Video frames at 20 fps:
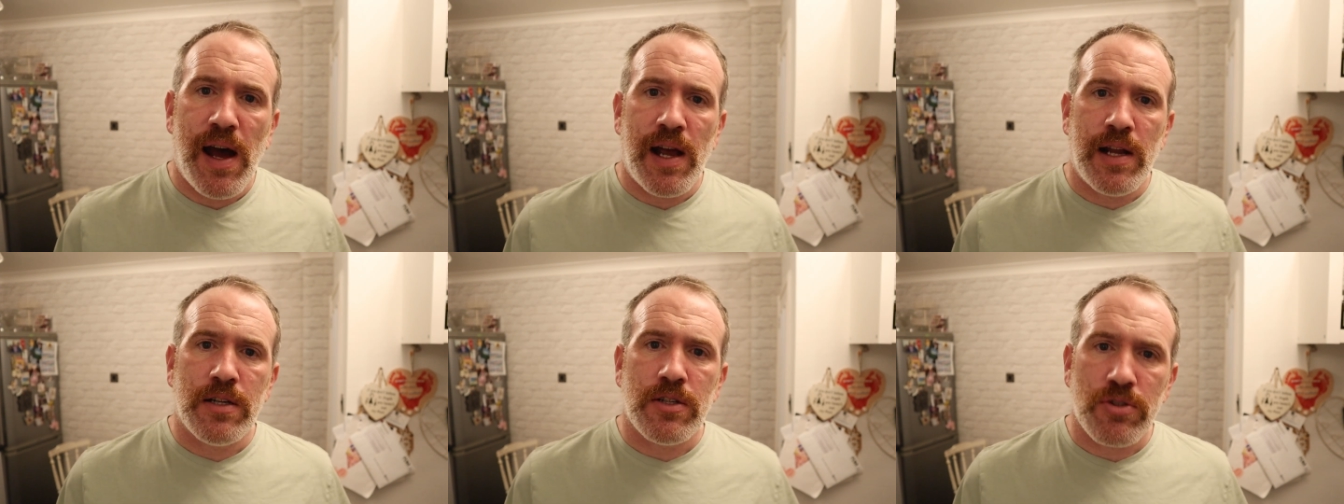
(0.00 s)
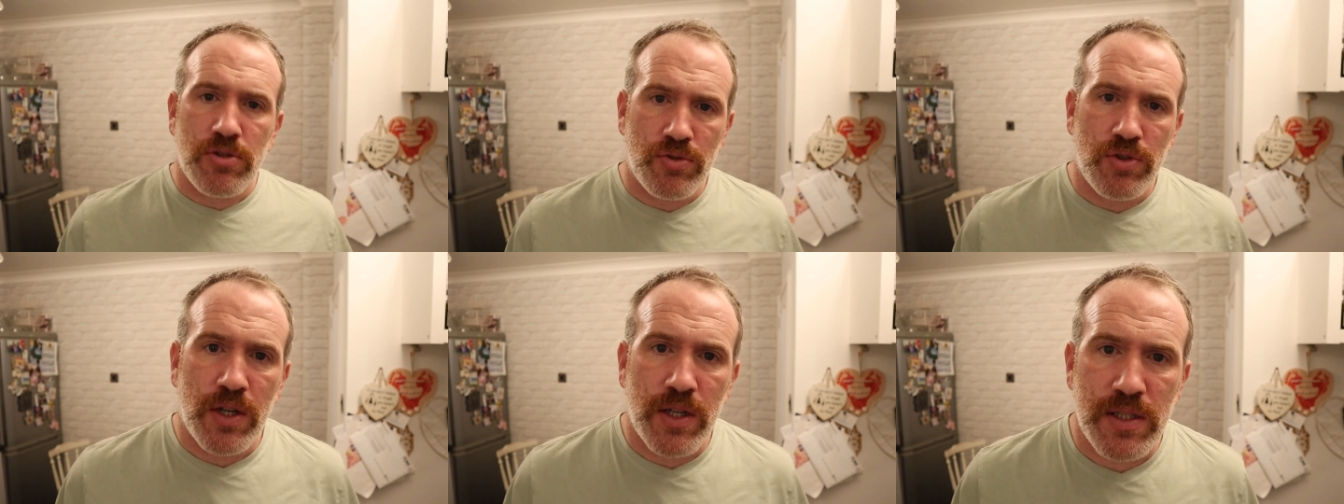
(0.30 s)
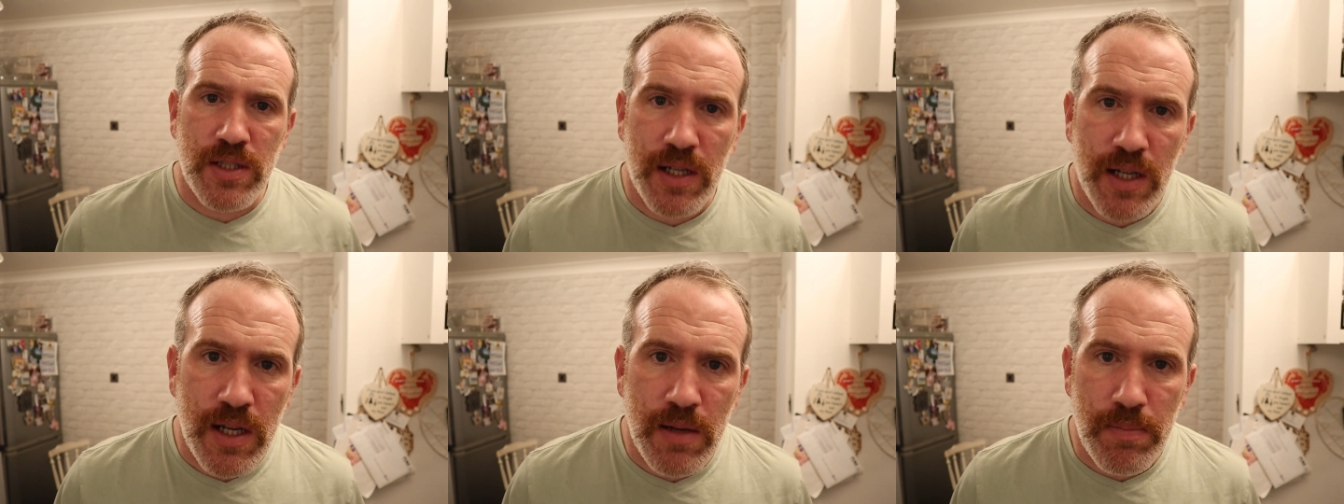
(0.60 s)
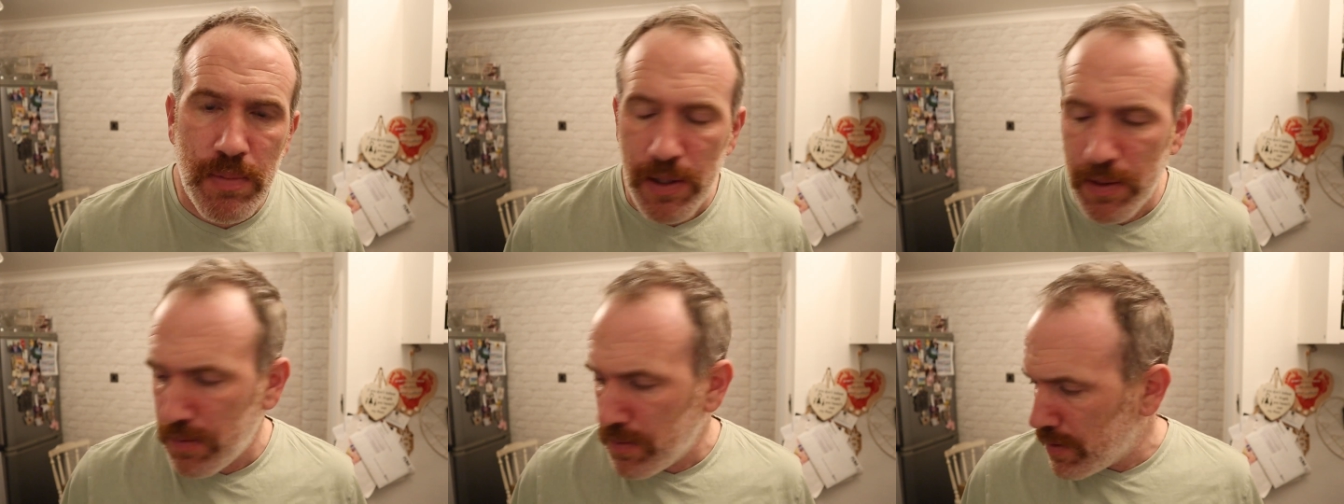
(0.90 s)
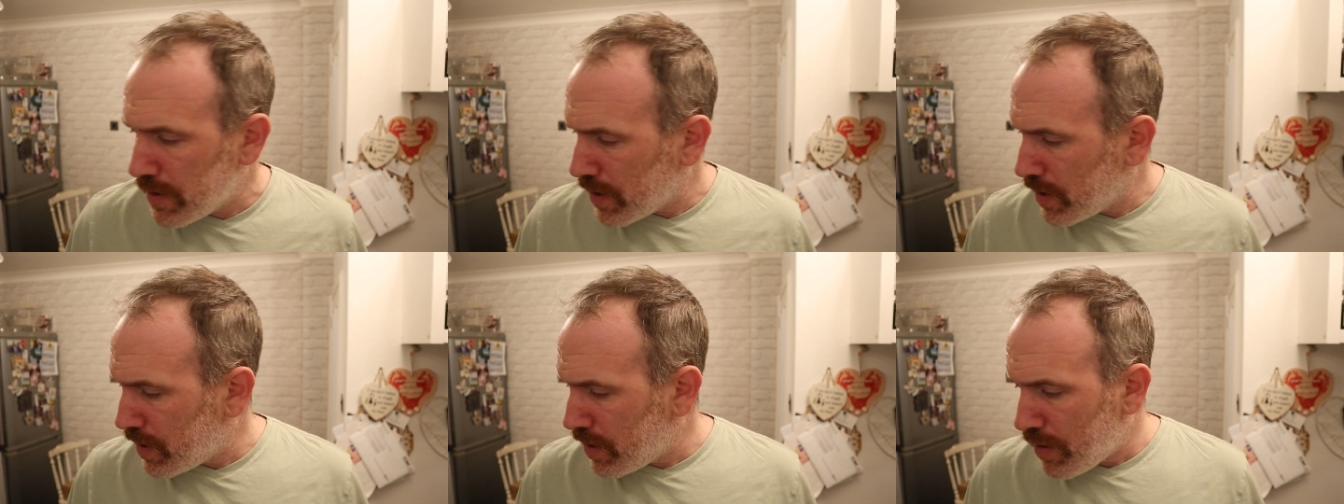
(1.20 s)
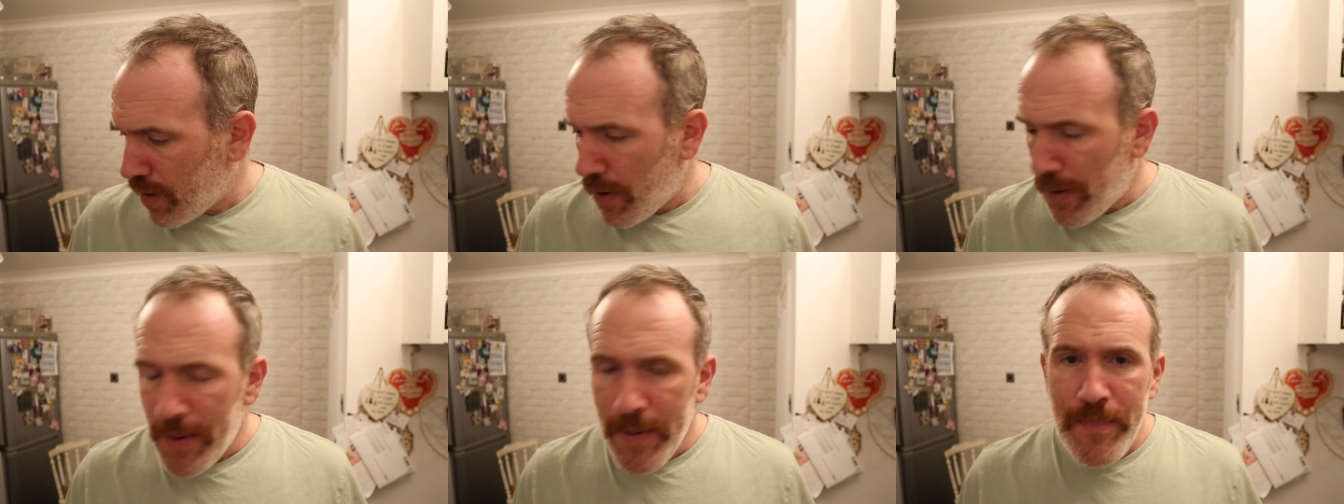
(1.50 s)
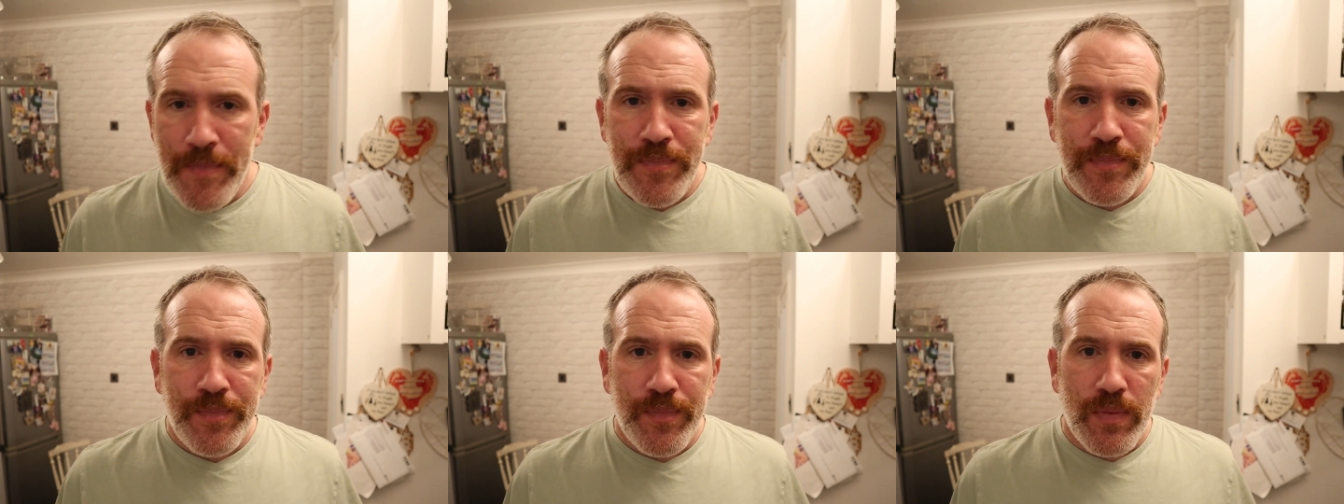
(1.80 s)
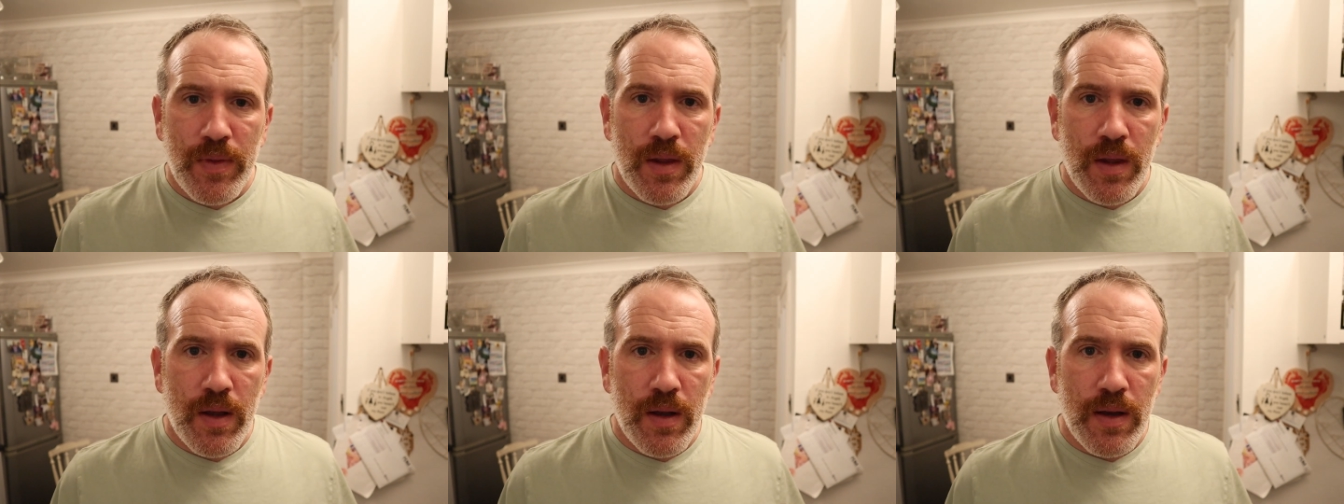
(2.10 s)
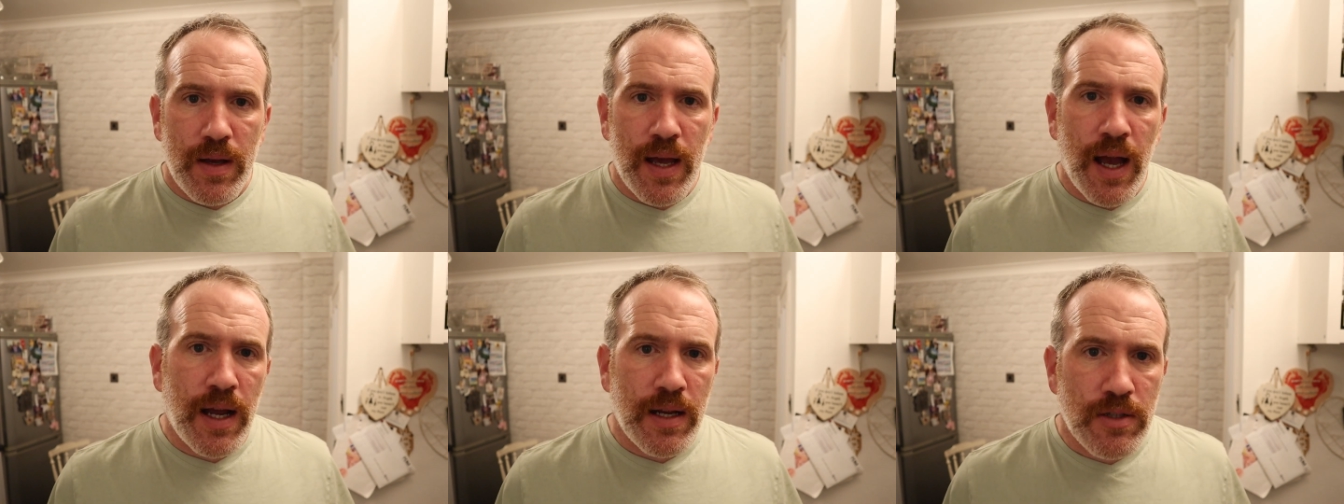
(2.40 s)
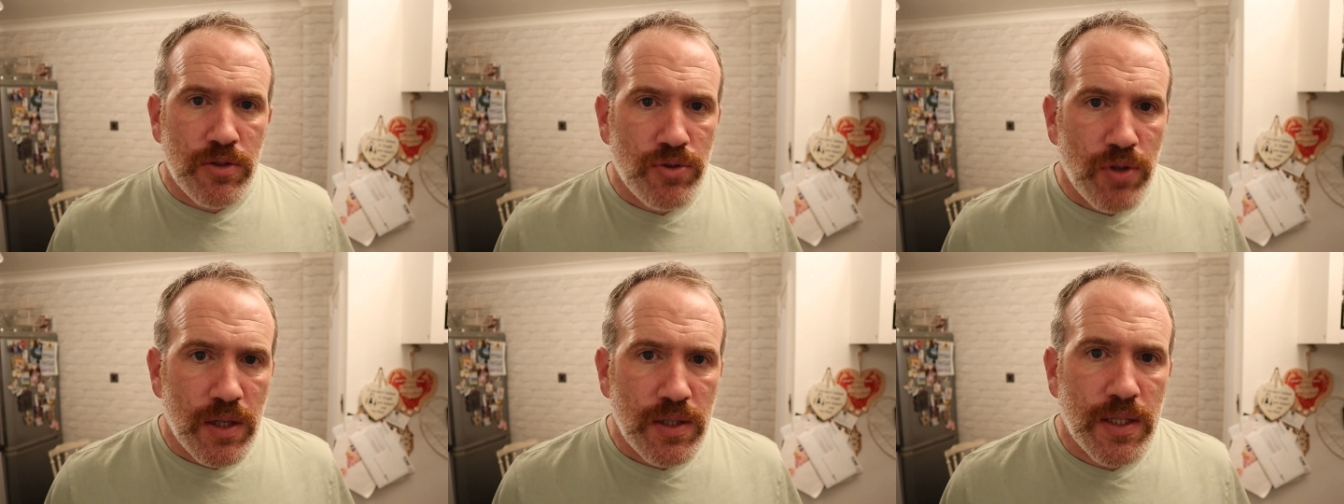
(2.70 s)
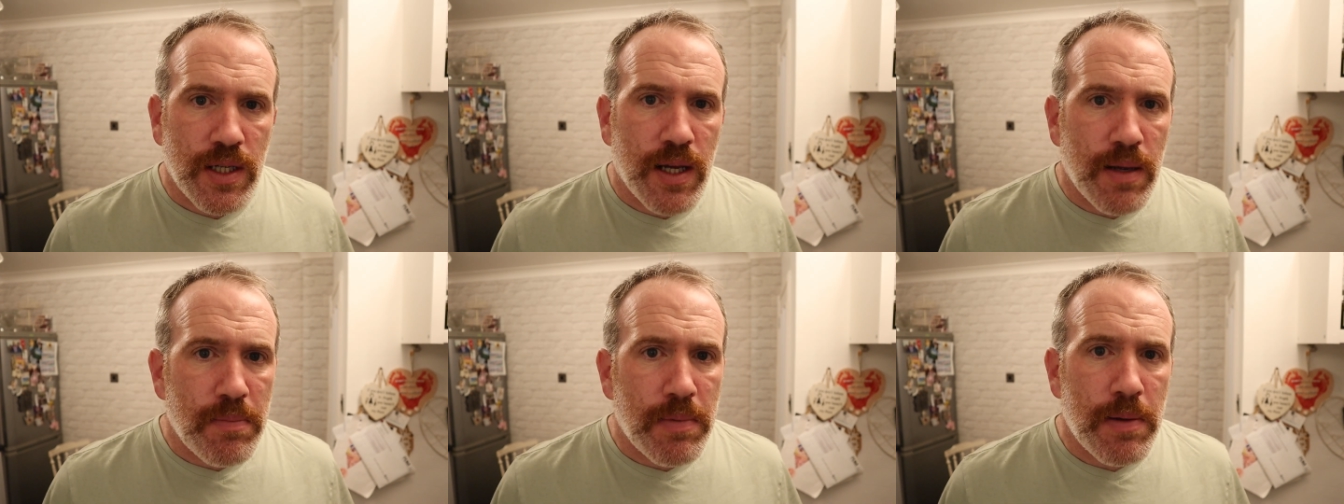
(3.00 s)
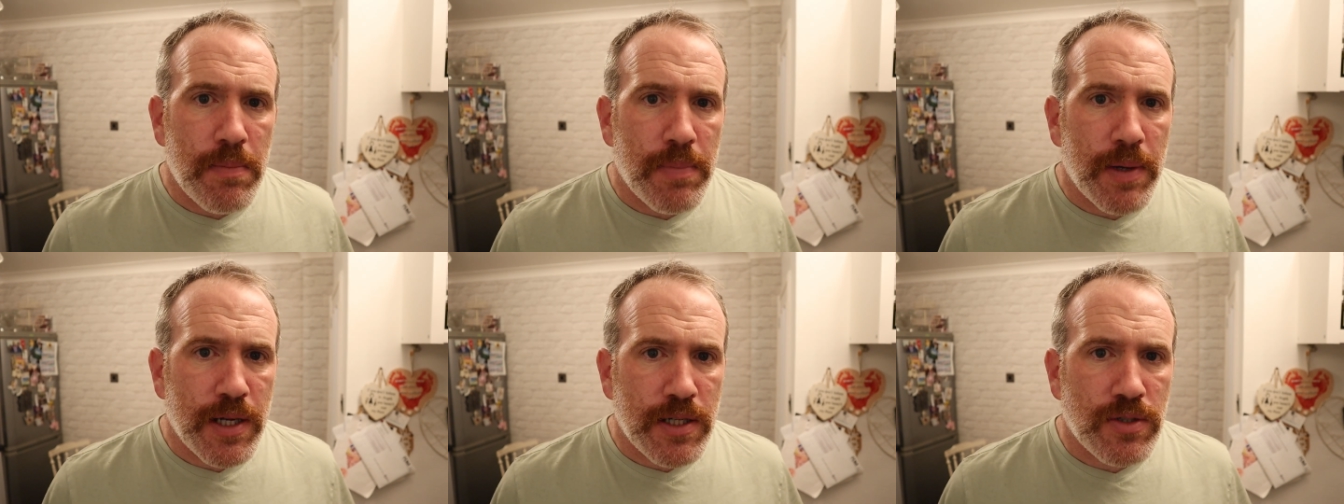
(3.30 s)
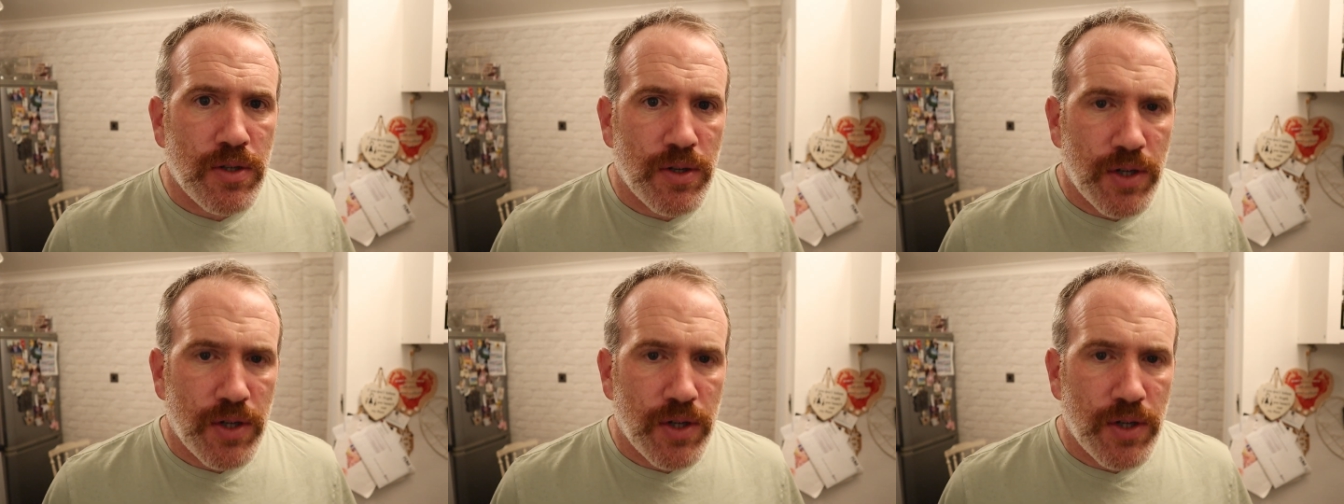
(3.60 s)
ain't as dry as a Kipling. It ain't as dry as a Kipling, but it's